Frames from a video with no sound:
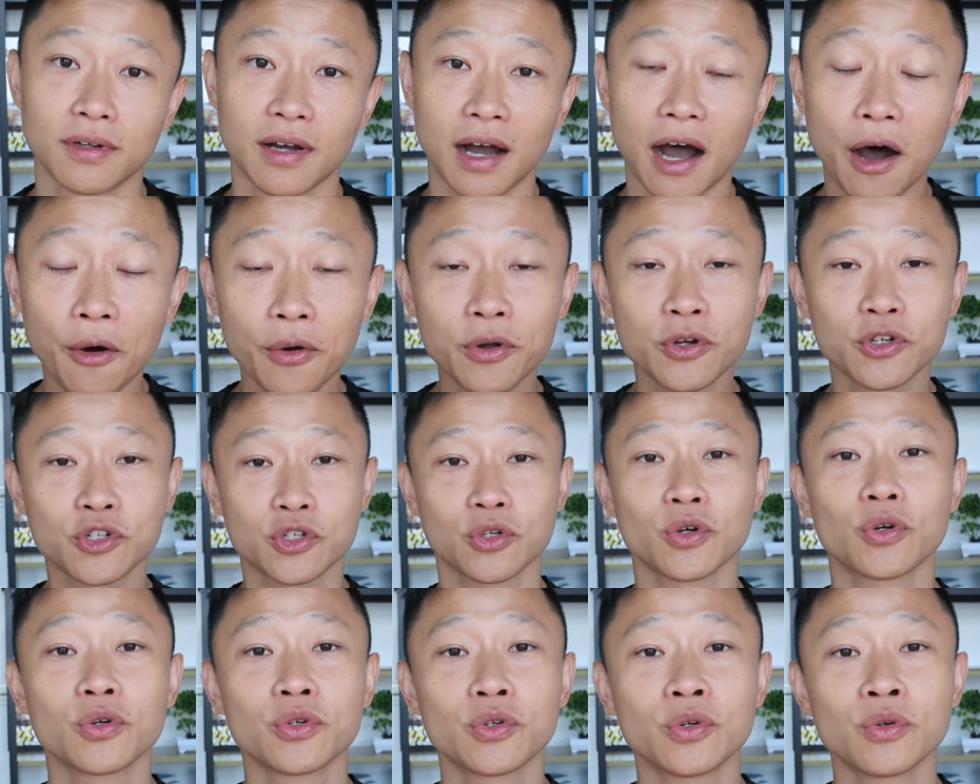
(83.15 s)
I want to
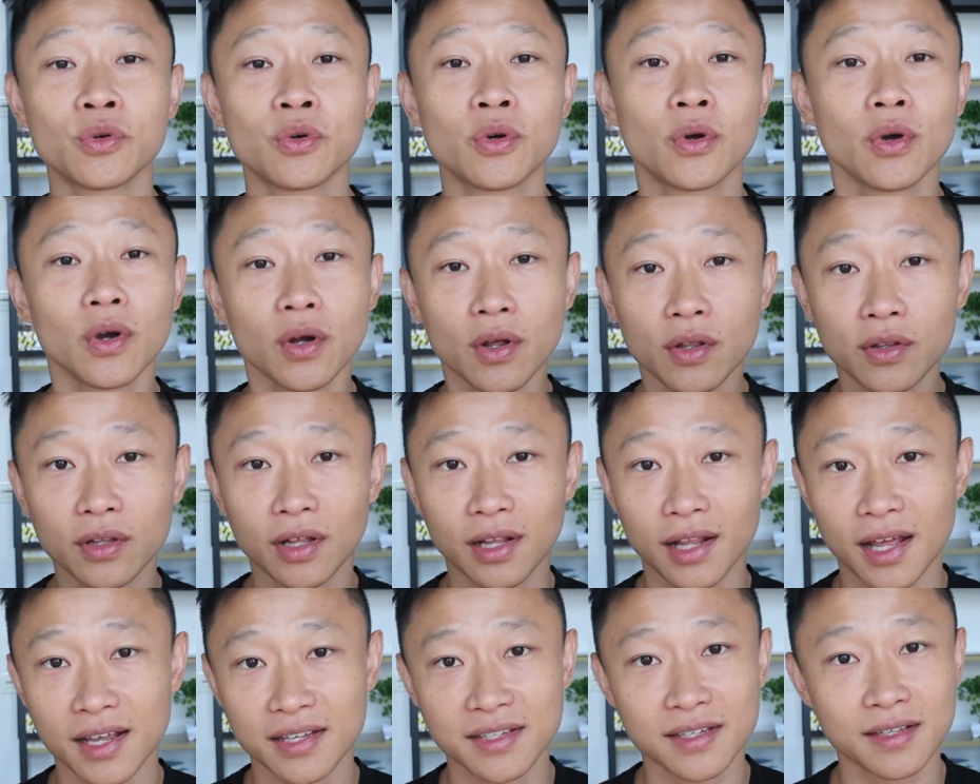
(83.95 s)
show you
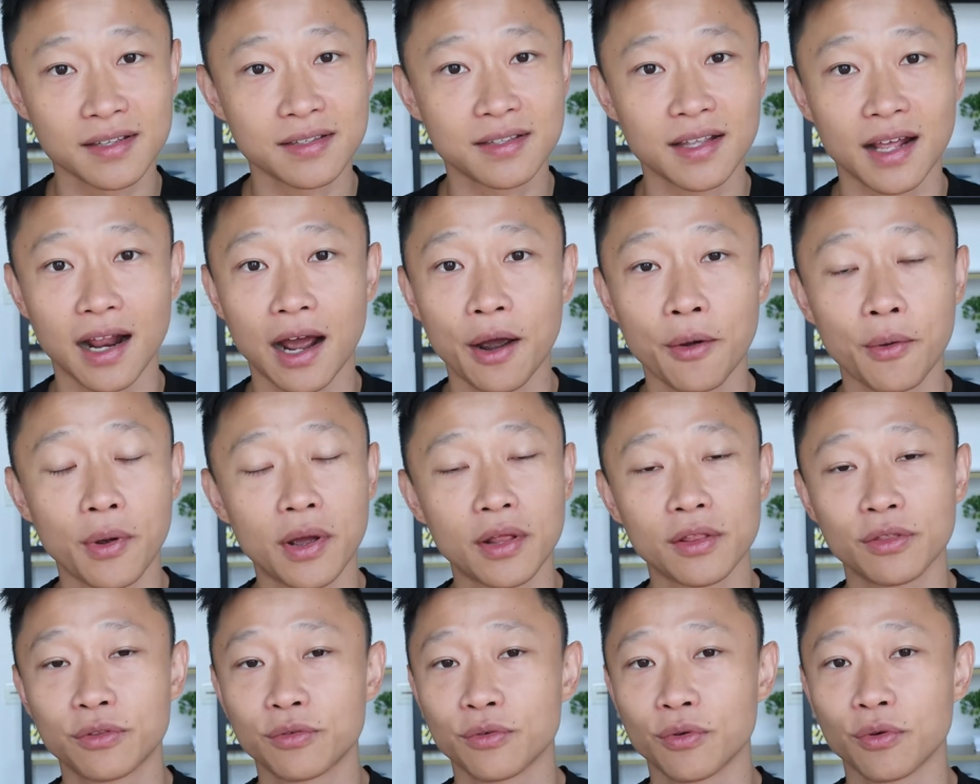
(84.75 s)
the lessons that I
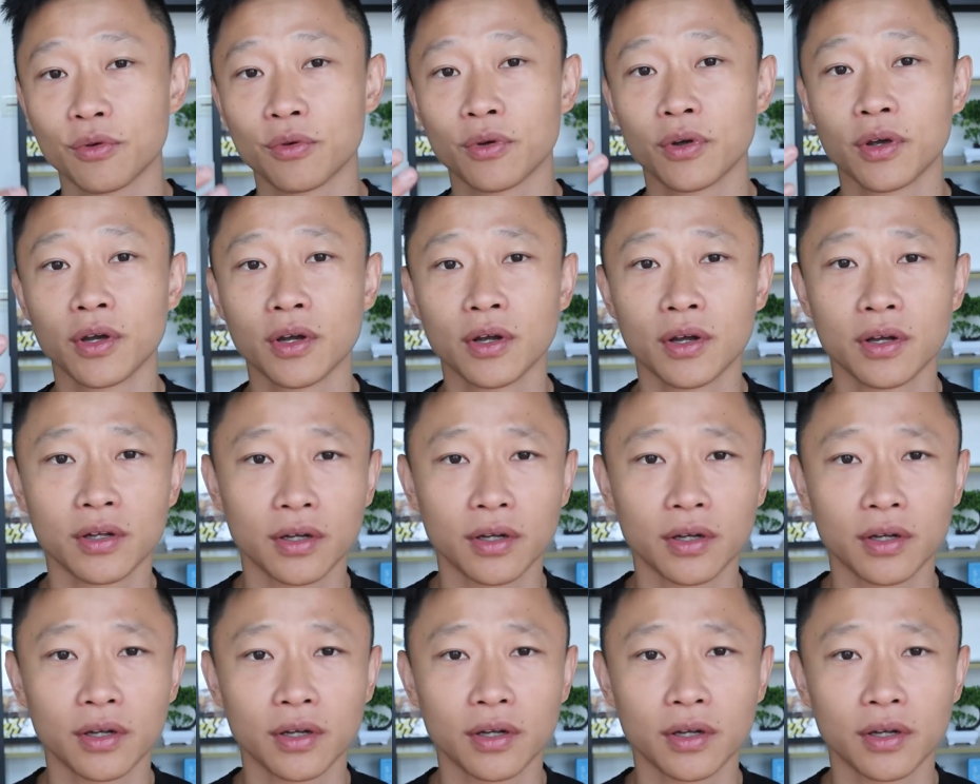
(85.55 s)
went through,